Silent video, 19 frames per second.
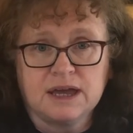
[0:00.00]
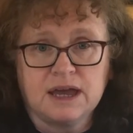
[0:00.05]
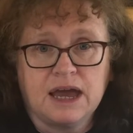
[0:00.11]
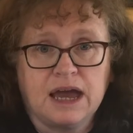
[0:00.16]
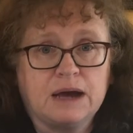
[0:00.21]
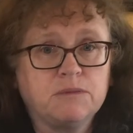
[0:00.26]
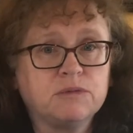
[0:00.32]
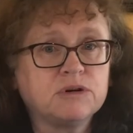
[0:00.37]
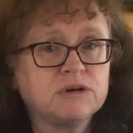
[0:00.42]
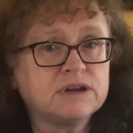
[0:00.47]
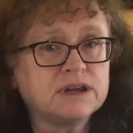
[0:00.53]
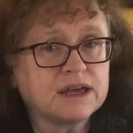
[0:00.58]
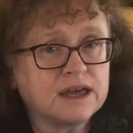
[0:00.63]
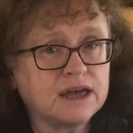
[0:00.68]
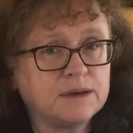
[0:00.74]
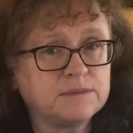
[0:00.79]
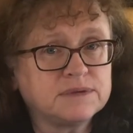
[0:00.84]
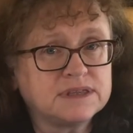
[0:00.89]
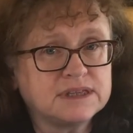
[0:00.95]
And we're going to
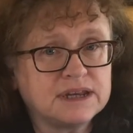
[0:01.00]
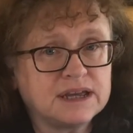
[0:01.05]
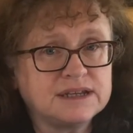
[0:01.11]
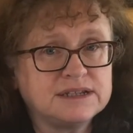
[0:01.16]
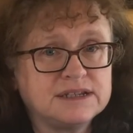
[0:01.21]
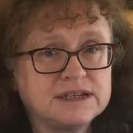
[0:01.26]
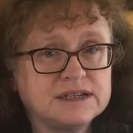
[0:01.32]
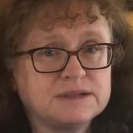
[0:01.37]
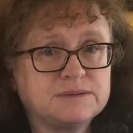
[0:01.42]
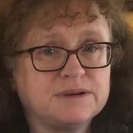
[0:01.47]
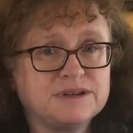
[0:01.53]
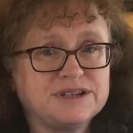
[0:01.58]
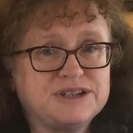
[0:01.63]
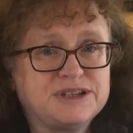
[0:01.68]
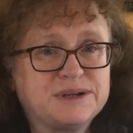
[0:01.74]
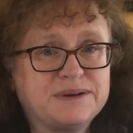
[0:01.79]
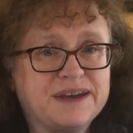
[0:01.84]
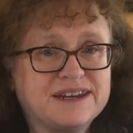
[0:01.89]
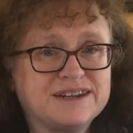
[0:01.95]
come to the 1922
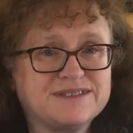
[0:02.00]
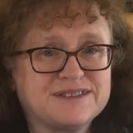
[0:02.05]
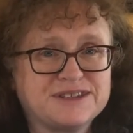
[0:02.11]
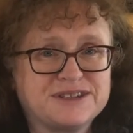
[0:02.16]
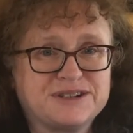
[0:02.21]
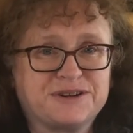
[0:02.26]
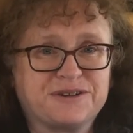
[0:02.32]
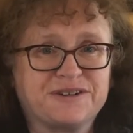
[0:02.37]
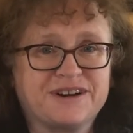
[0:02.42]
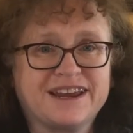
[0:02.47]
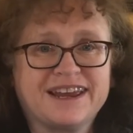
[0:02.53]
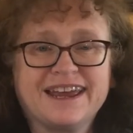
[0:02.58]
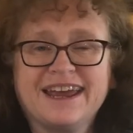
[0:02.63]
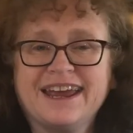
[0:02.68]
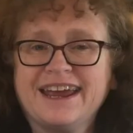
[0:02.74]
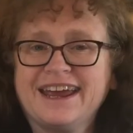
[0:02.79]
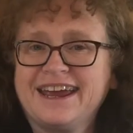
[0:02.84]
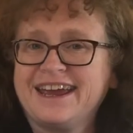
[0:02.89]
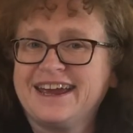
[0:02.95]
end of the story
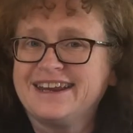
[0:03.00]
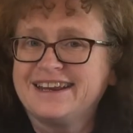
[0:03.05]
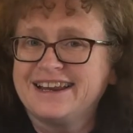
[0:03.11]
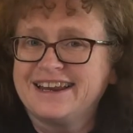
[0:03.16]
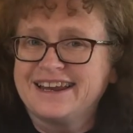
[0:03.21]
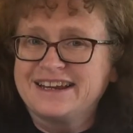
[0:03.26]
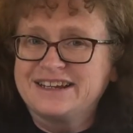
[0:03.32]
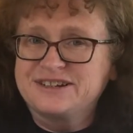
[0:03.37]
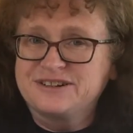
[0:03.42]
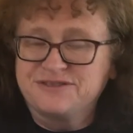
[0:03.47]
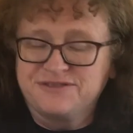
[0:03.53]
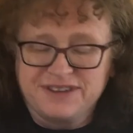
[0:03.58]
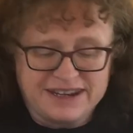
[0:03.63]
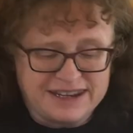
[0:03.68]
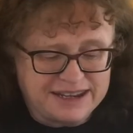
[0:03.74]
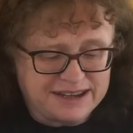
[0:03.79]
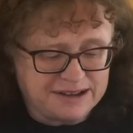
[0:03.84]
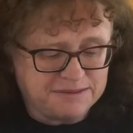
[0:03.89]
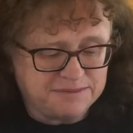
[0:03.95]
in a later
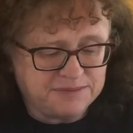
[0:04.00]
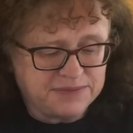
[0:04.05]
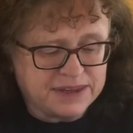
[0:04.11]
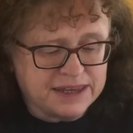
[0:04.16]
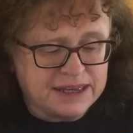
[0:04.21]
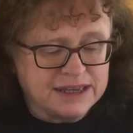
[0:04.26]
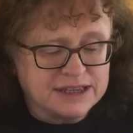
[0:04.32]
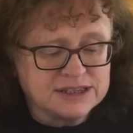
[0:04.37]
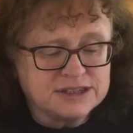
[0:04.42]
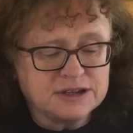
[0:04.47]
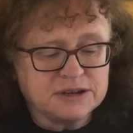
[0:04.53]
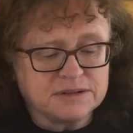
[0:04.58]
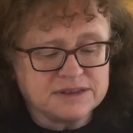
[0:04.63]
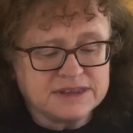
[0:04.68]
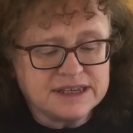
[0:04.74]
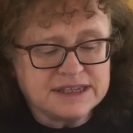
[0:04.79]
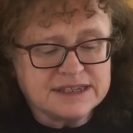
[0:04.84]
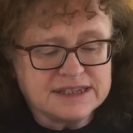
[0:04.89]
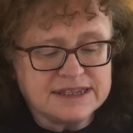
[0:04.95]
video. So
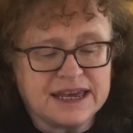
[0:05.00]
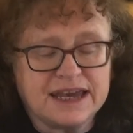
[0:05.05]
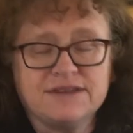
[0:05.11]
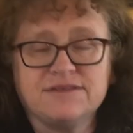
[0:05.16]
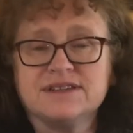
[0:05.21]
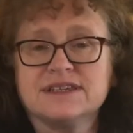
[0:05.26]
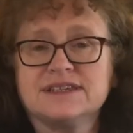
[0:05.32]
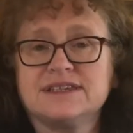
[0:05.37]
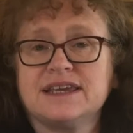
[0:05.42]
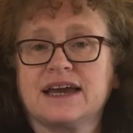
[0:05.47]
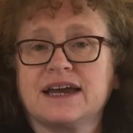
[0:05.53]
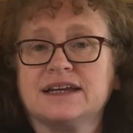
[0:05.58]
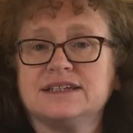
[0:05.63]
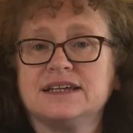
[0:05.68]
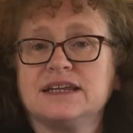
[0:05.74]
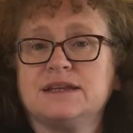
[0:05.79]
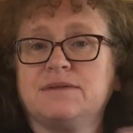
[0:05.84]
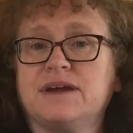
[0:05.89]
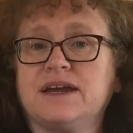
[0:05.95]
this is Henry II
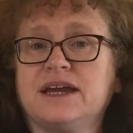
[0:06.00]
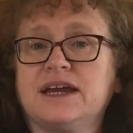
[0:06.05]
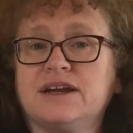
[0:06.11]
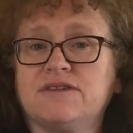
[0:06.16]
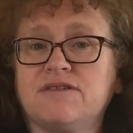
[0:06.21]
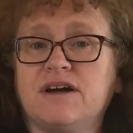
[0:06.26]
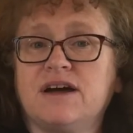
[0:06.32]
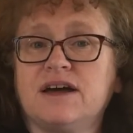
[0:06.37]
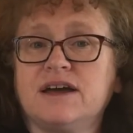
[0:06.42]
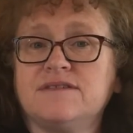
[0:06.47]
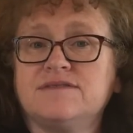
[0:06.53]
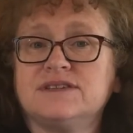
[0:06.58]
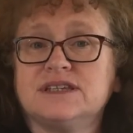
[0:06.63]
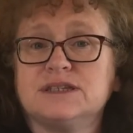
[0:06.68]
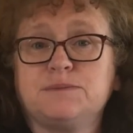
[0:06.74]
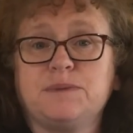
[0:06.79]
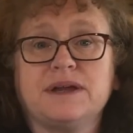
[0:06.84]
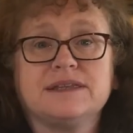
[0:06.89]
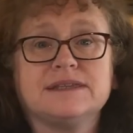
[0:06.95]
anyway. He arrives, he
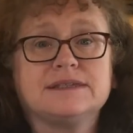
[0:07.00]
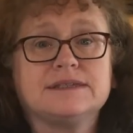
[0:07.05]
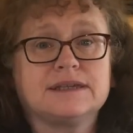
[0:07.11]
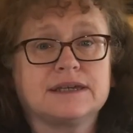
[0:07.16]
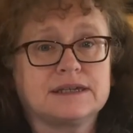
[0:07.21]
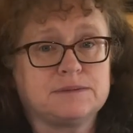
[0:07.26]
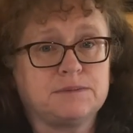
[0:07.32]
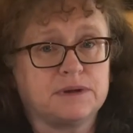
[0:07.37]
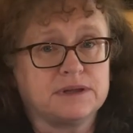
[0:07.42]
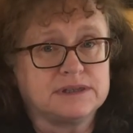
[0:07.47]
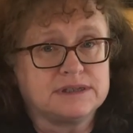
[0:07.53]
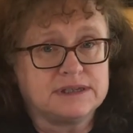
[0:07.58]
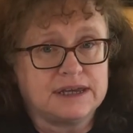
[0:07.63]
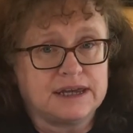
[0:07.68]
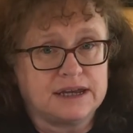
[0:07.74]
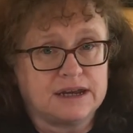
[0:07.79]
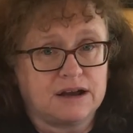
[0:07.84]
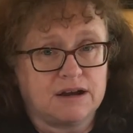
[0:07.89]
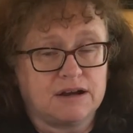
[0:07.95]
spends 6 months
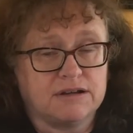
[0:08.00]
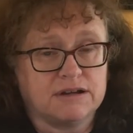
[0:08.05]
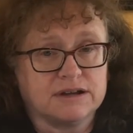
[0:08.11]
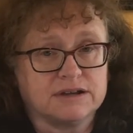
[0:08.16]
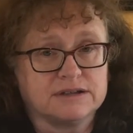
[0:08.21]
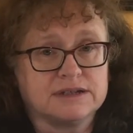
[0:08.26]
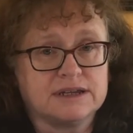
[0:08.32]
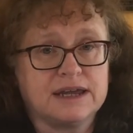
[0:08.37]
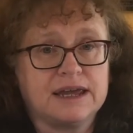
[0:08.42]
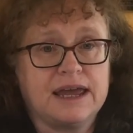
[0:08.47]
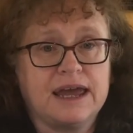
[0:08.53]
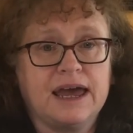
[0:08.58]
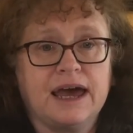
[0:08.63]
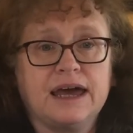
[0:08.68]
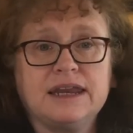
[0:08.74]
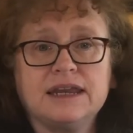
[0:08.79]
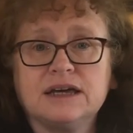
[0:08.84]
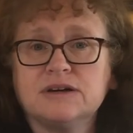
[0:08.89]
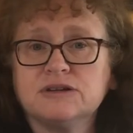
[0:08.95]
in Ireland, and
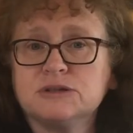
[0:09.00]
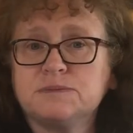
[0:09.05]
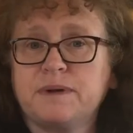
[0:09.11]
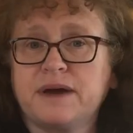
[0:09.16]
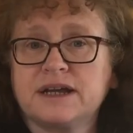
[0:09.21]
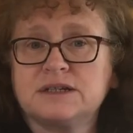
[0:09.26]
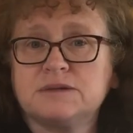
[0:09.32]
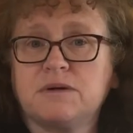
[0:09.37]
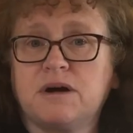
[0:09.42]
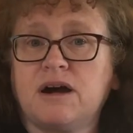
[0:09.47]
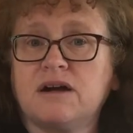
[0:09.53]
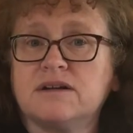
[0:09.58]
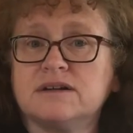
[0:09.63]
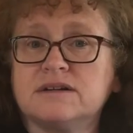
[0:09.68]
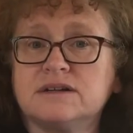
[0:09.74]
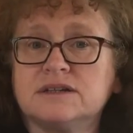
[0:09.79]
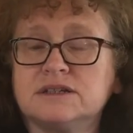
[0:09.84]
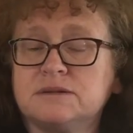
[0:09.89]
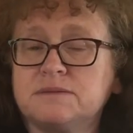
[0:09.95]
he goes back
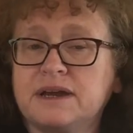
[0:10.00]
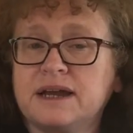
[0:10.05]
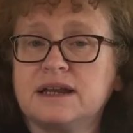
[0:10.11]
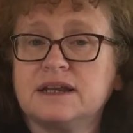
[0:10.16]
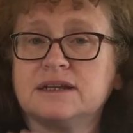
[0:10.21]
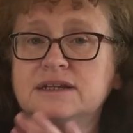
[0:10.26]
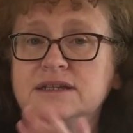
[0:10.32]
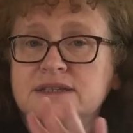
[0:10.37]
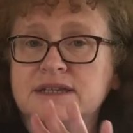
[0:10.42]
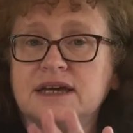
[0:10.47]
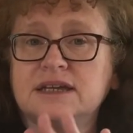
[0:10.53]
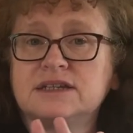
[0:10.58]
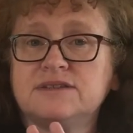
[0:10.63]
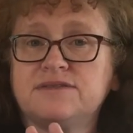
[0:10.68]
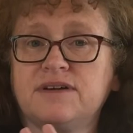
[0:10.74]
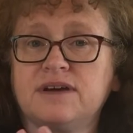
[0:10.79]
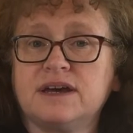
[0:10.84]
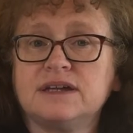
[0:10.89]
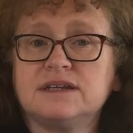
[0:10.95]
to England,
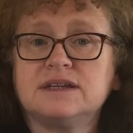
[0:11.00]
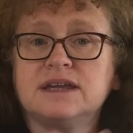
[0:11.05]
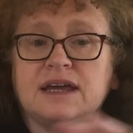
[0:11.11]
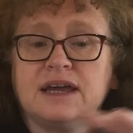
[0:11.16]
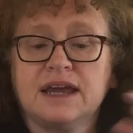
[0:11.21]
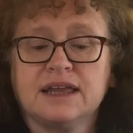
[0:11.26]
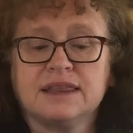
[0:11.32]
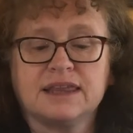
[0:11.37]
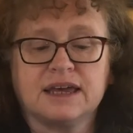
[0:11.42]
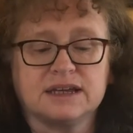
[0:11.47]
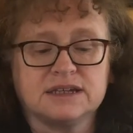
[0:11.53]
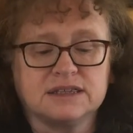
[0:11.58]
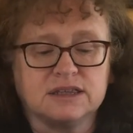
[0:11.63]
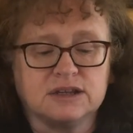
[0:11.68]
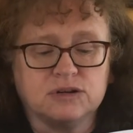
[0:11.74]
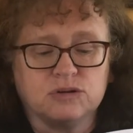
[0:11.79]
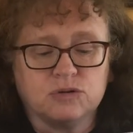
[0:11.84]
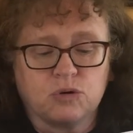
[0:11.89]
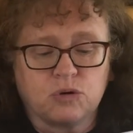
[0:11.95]
satisfied that the
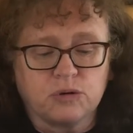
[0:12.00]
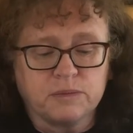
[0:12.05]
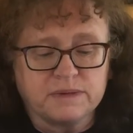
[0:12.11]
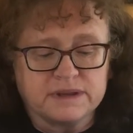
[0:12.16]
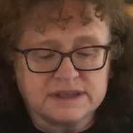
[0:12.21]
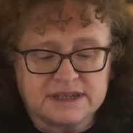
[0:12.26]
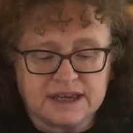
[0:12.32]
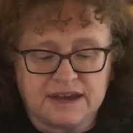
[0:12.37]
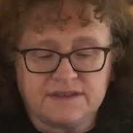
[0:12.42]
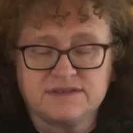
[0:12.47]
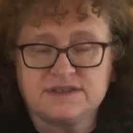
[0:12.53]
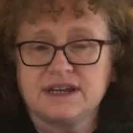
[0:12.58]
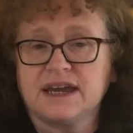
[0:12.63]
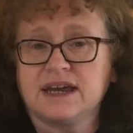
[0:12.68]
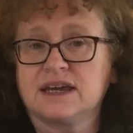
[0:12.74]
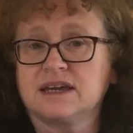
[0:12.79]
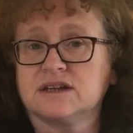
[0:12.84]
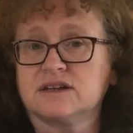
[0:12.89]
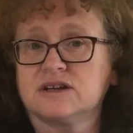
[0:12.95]
Normans have
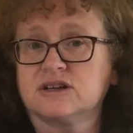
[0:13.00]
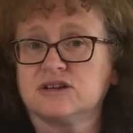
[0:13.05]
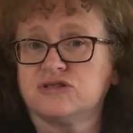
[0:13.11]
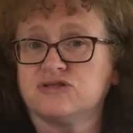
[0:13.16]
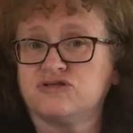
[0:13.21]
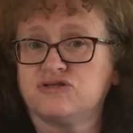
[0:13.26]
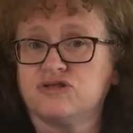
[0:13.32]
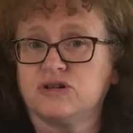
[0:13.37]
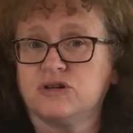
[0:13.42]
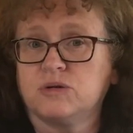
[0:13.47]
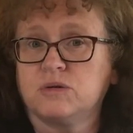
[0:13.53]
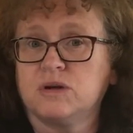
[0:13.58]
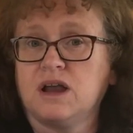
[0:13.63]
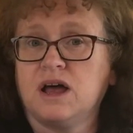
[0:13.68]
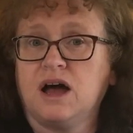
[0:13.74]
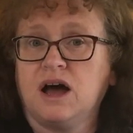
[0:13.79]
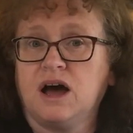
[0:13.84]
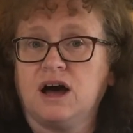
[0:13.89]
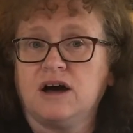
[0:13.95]
taken control
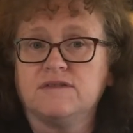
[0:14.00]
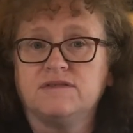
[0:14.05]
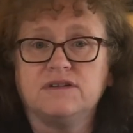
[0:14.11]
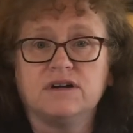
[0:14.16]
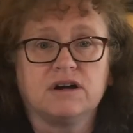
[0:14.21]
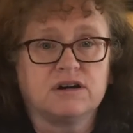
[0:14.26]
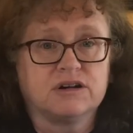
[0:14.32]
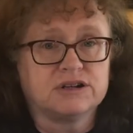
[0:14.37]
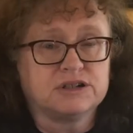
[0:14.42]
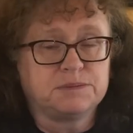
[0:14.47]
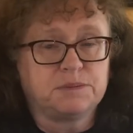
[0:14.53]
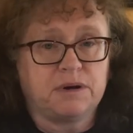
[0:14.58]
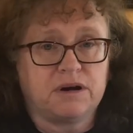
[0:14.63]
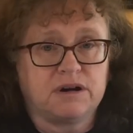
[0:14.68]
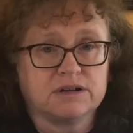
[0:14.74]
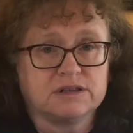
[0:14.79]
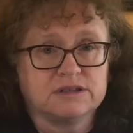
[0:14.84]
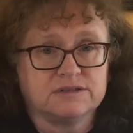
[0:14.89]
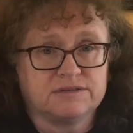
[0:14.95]
of large
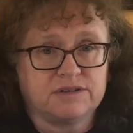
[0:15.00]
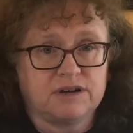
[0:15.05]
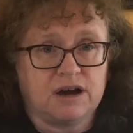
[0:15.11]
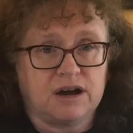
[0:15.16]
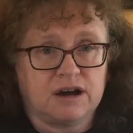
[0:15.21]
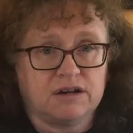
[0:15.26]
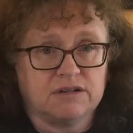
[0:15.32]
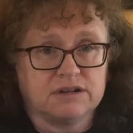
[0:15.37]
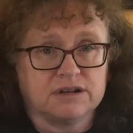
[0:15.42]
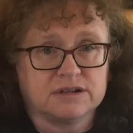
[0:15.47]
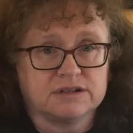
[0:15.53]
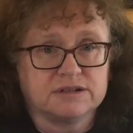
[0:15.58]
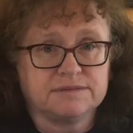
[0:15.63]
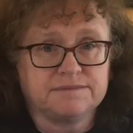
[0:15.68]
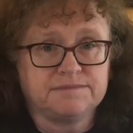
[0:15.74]
parts of Ireland.